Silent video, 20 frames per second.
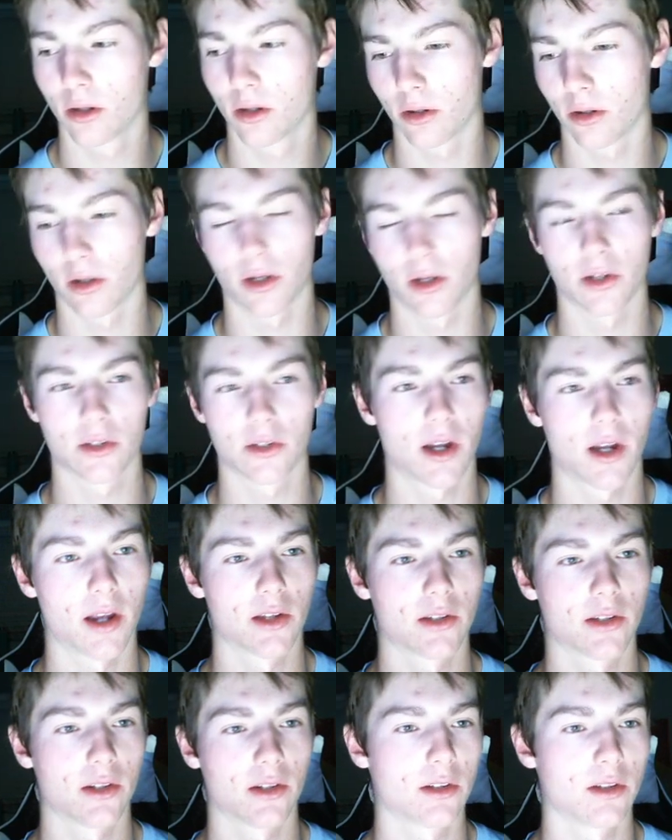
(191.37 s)
or I guess
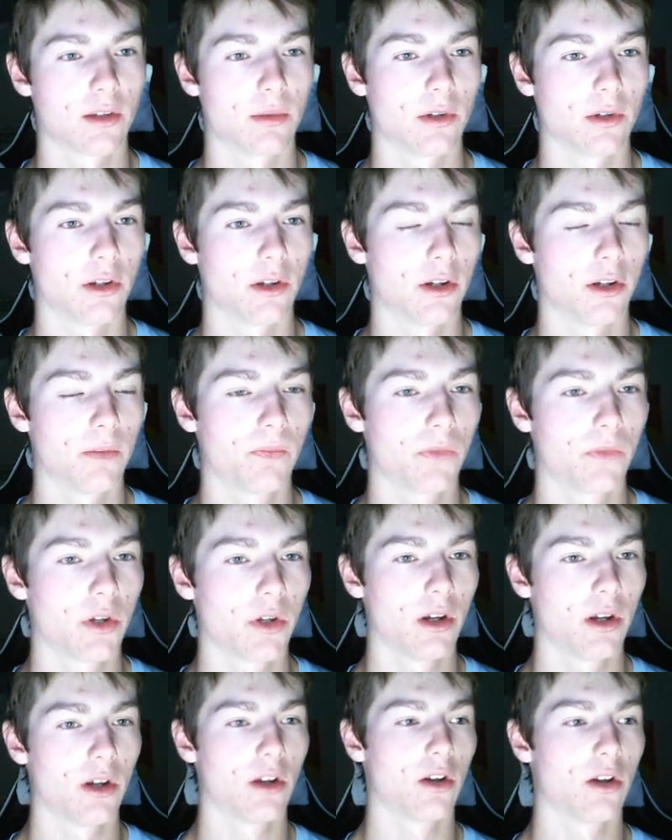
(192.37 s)
test it, simulate it.
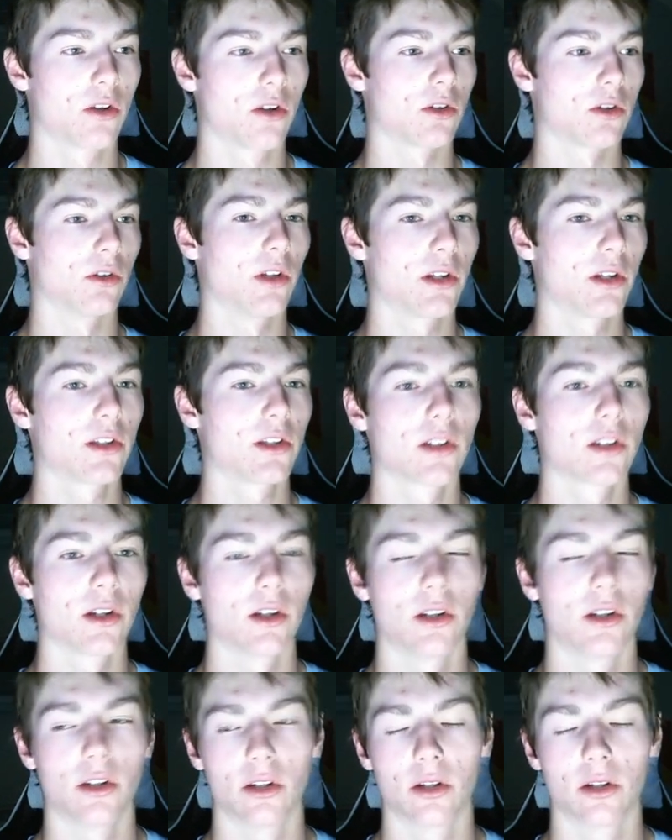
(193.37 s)
So let's
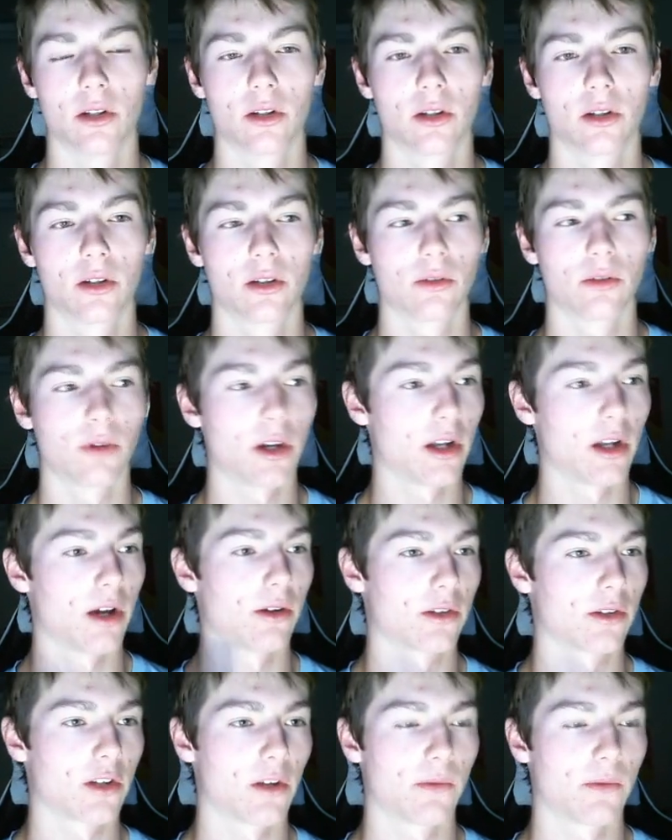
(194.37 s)
say, right now
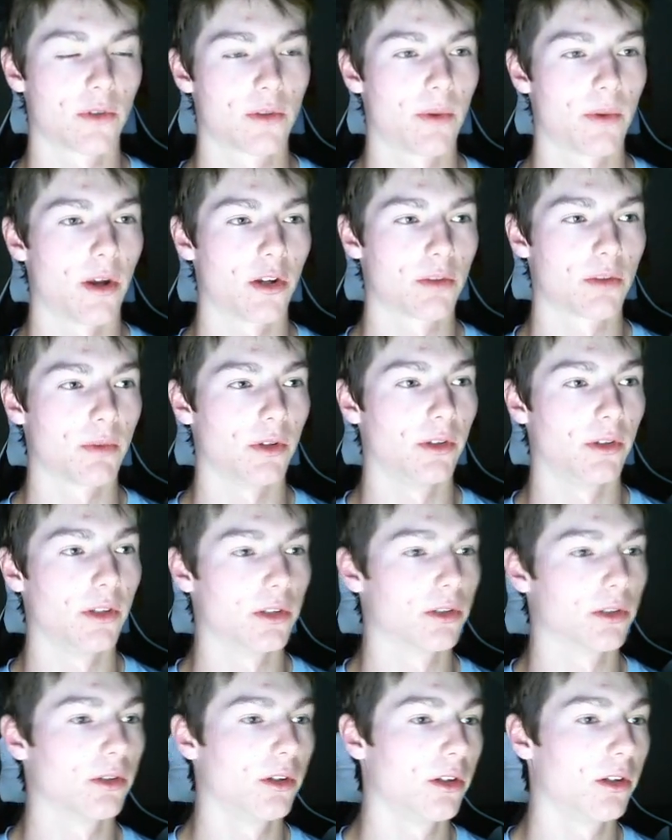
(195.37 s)
it's set up for Spanish, but
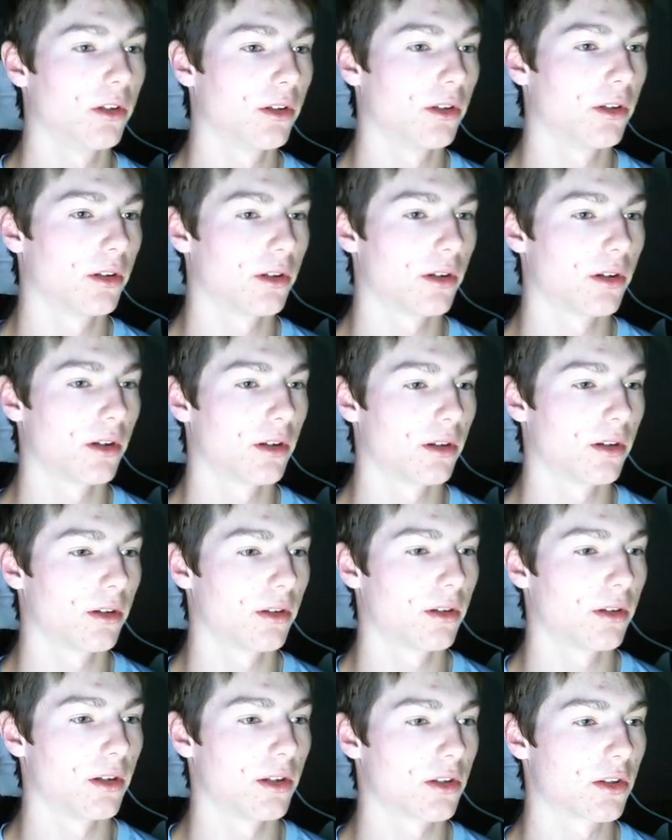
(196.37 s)
literally,
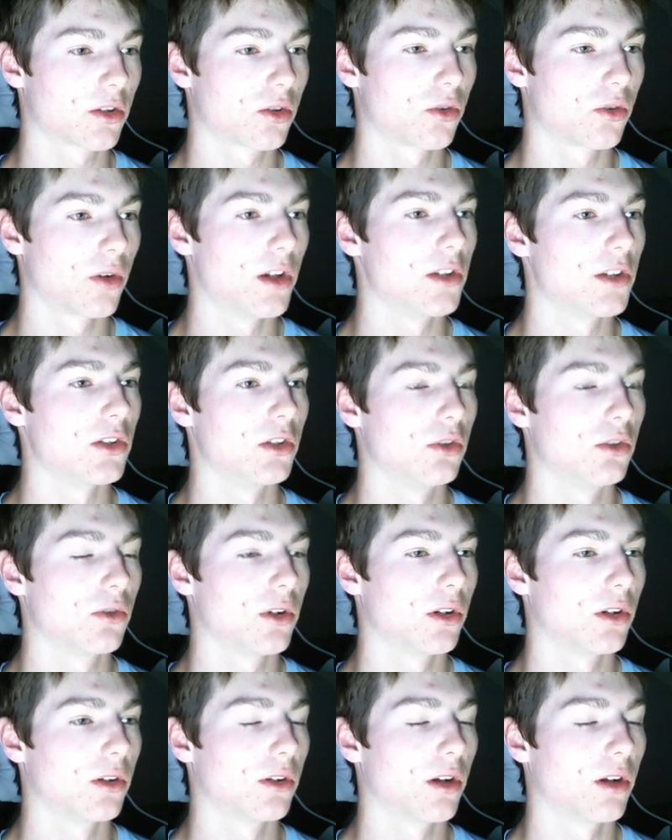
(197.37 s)
it's crazy. You
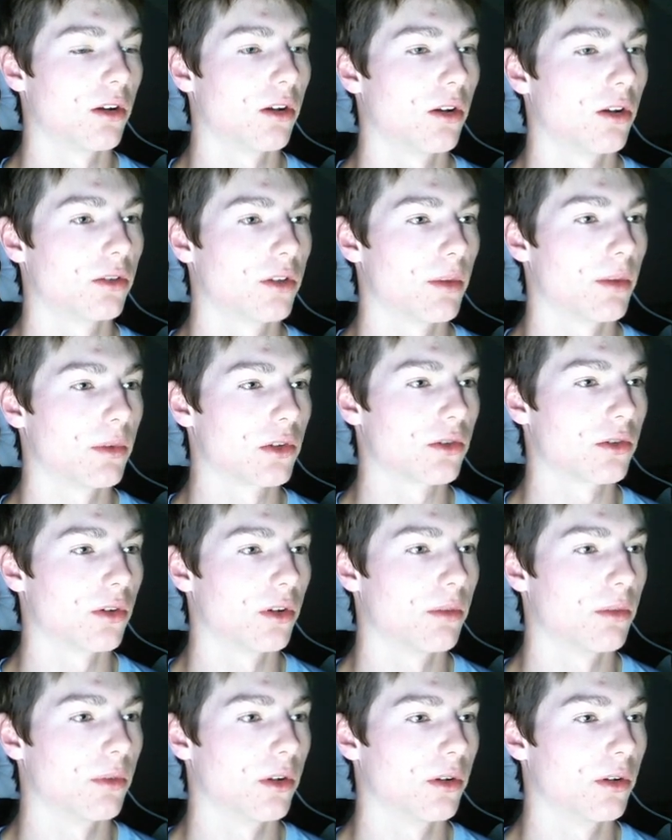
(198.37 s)
can, I'll demonstrate
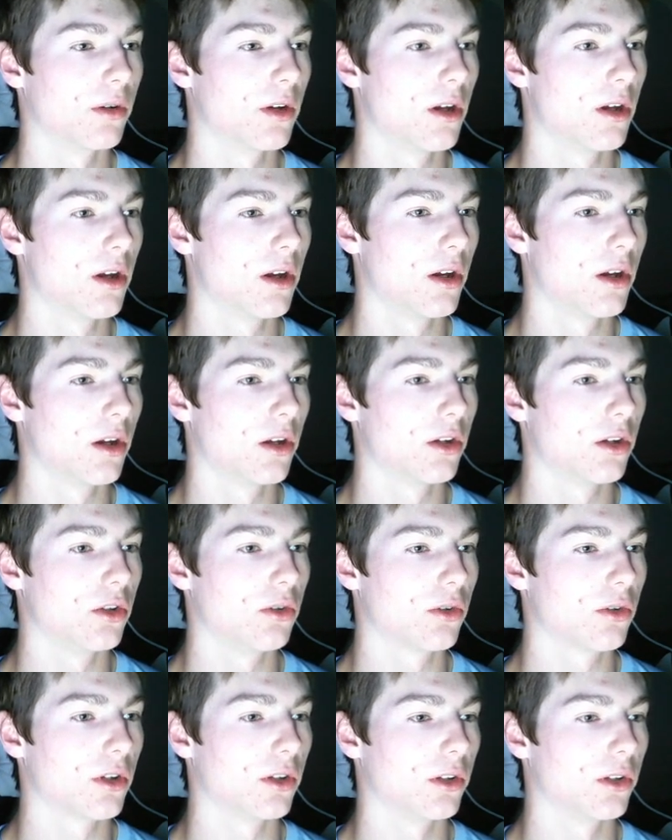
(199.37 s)
it, but
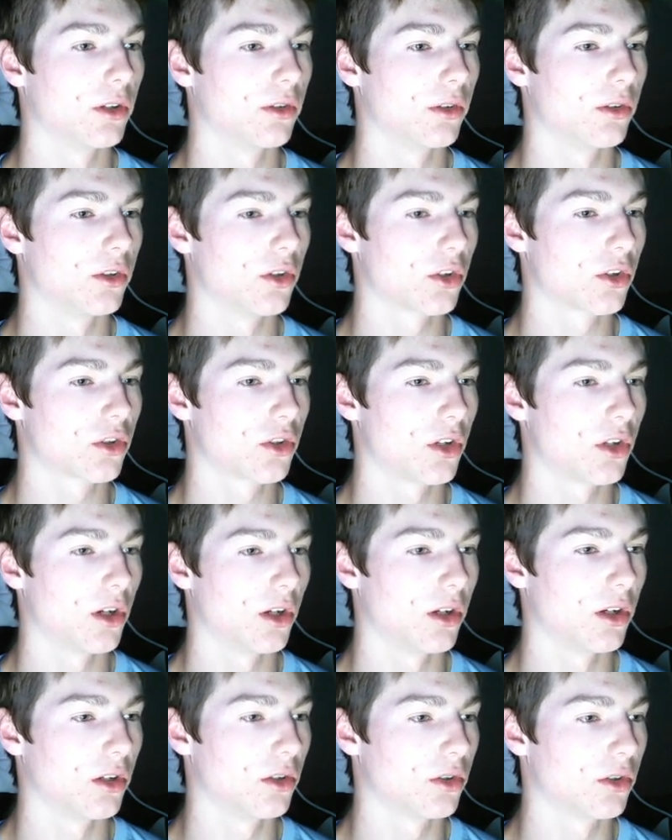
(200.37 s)
you can literally just
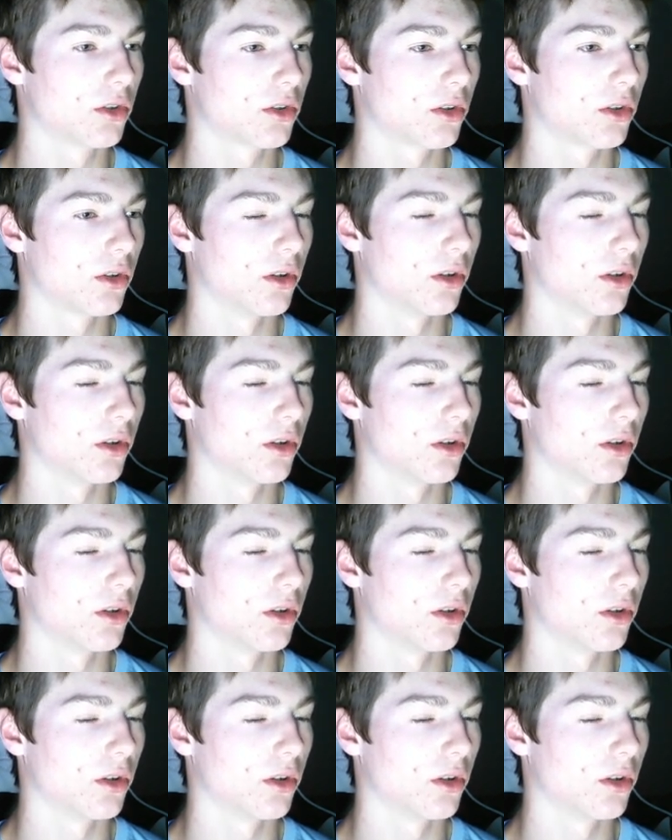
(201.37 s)
change,